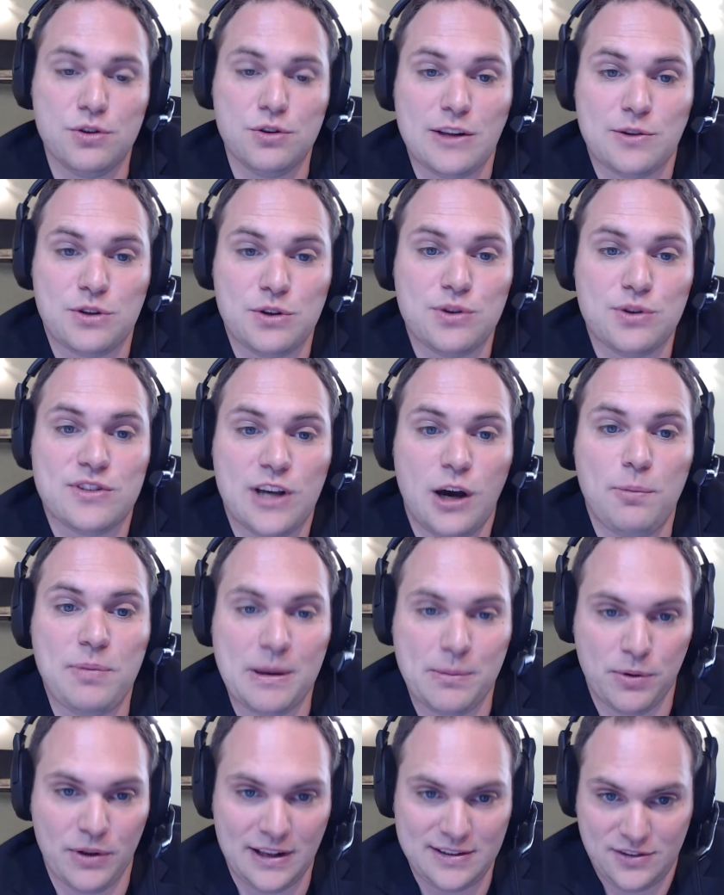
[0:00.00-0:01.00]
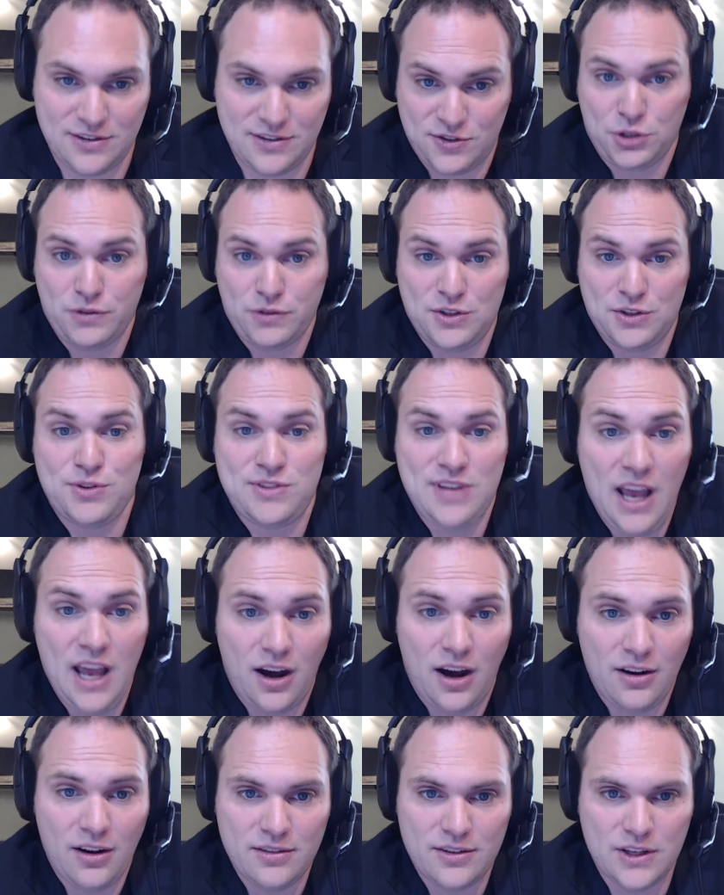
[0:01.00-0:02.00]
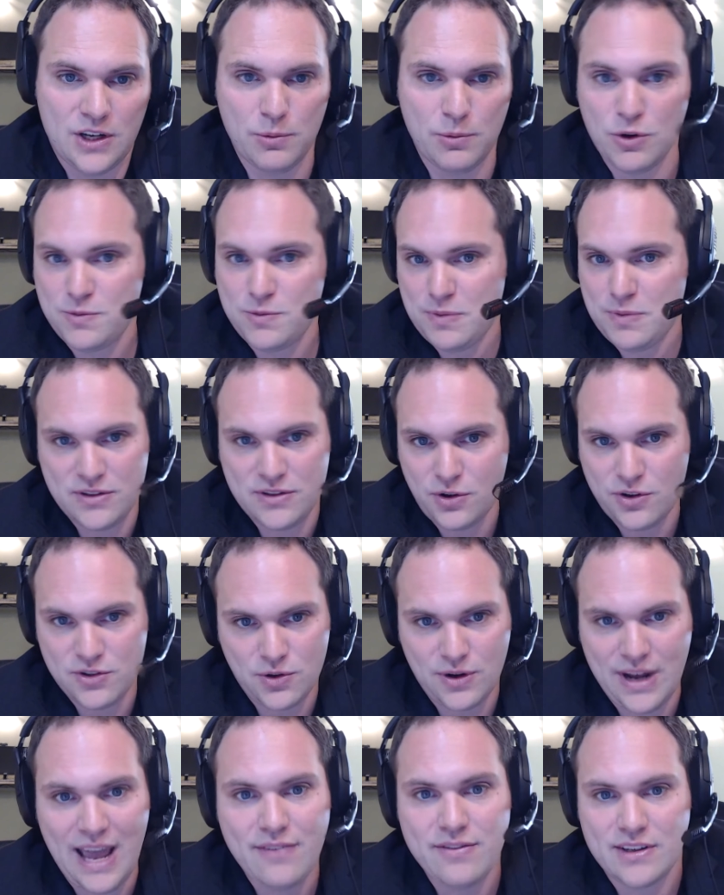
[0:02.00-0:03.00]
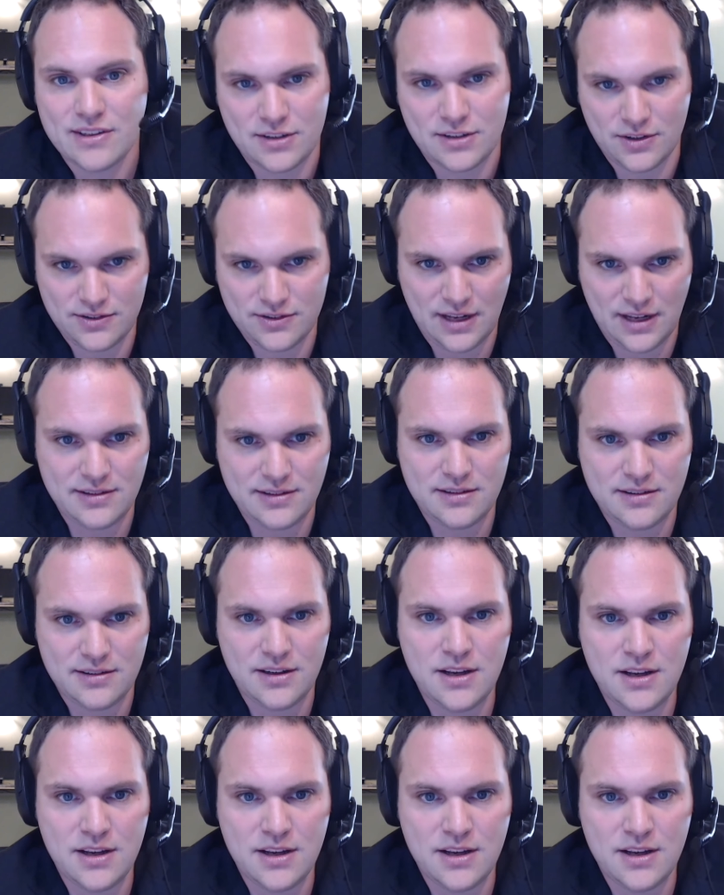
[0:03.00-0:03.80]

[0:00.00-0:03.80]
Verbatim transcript: That's what you sell people. That's the service you sell. You know, most Absolutely. business owners don't have these skill sets.